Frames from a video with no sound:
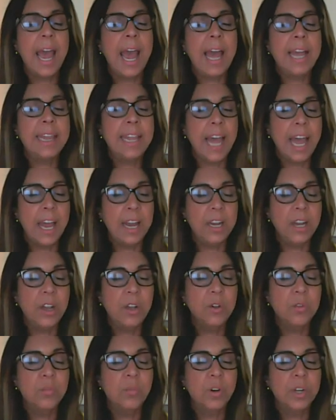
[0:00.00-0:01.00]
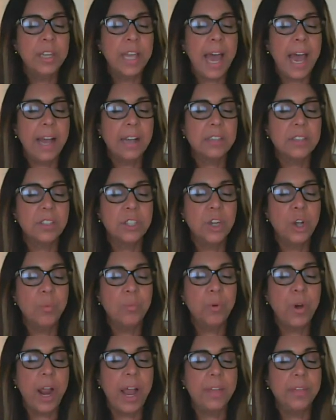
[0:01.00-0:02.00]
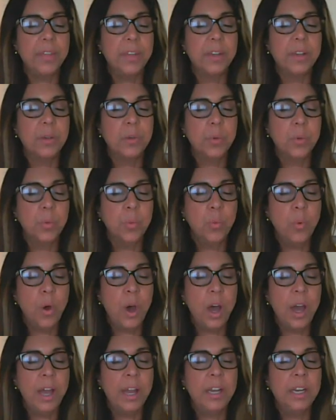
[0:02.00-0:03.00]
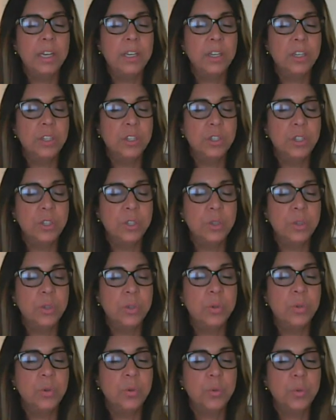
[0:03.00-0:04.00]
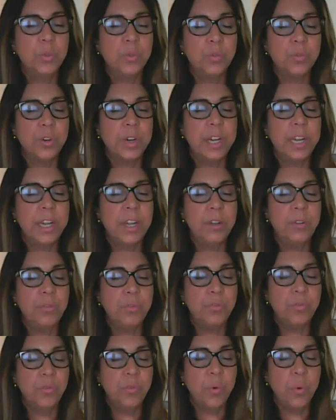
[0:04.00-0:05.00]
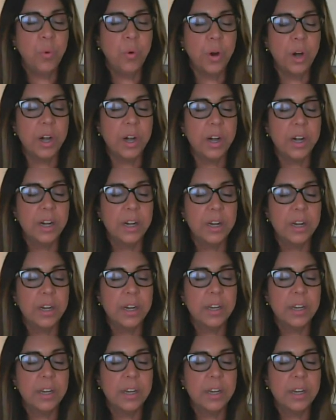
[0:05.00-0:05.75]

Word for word: And then relax, no breath. One, two, three, four.